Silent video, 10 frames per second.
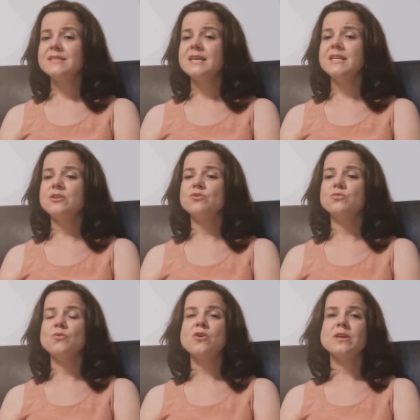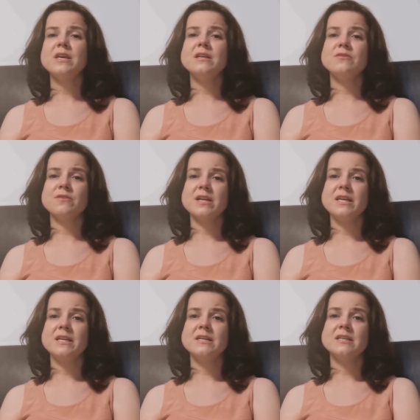This can include walking,
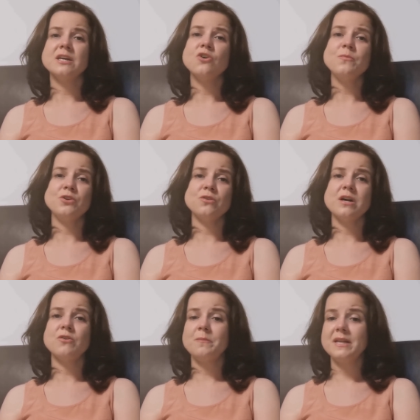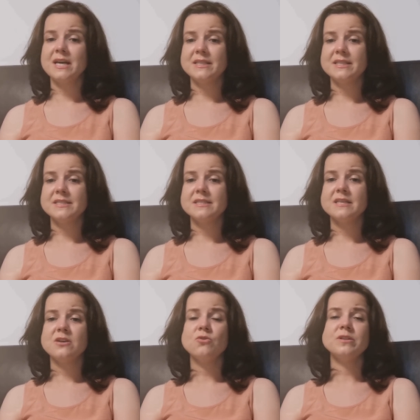running, at home yoga or
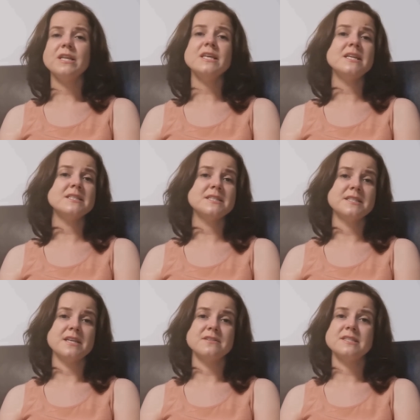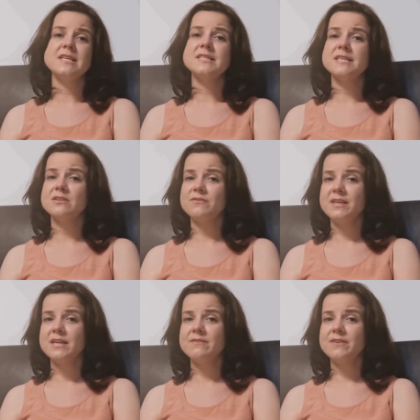Pilates, or taking the stairs instead
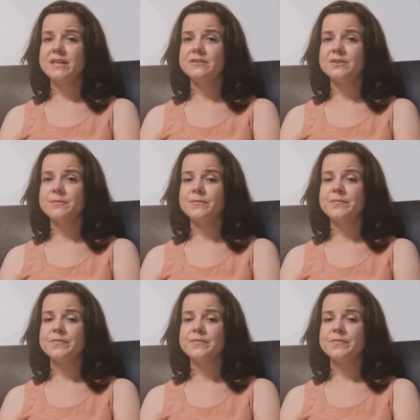of the elevator.